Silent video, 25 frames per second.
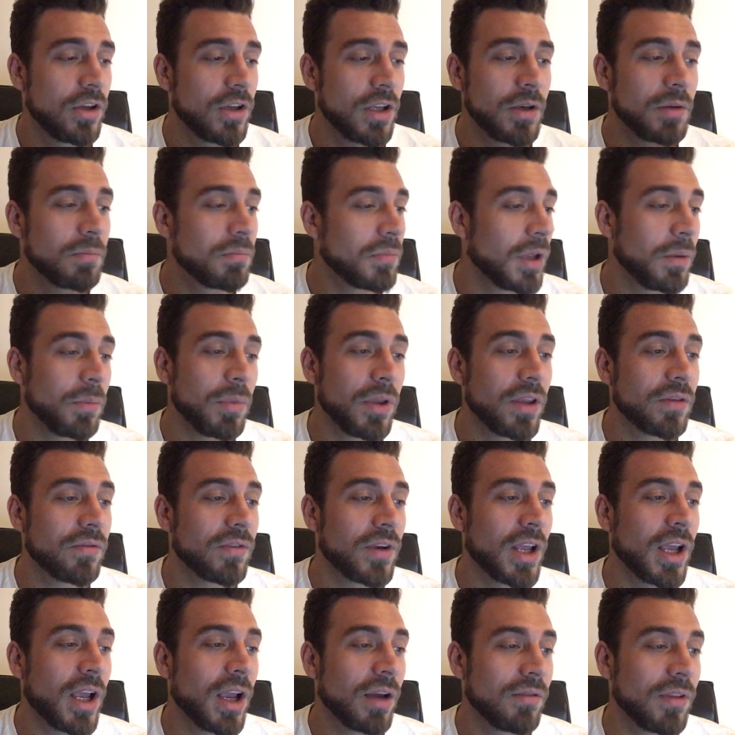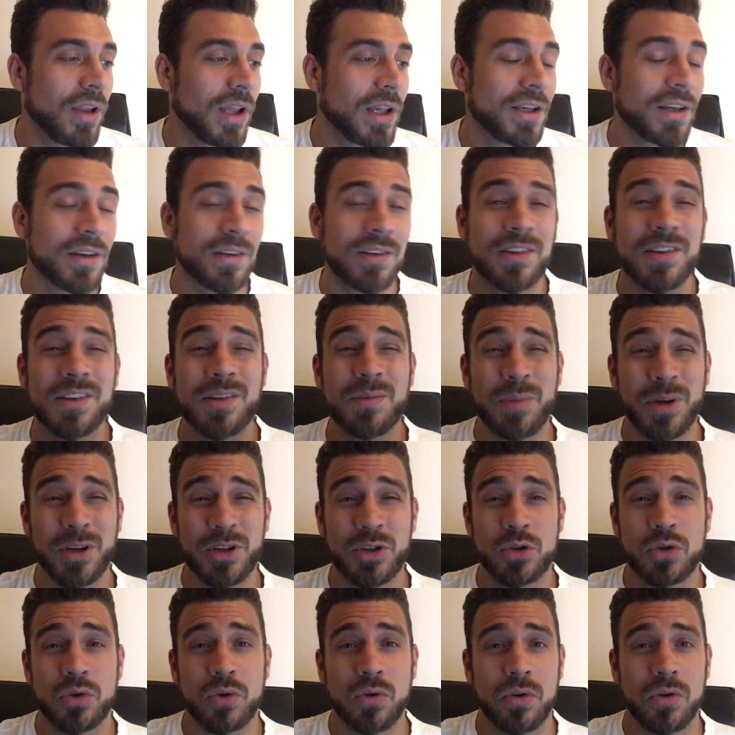You can maybe even have like a
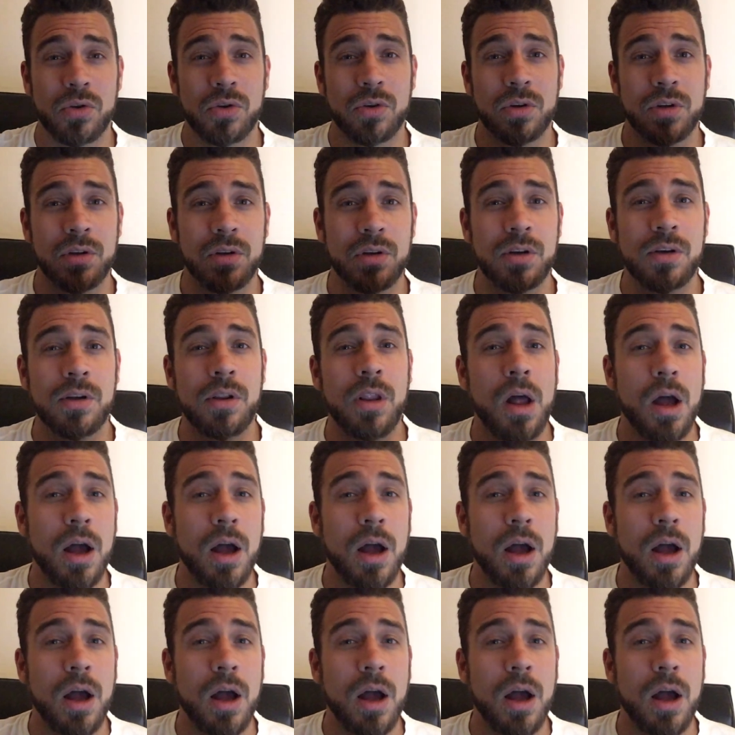special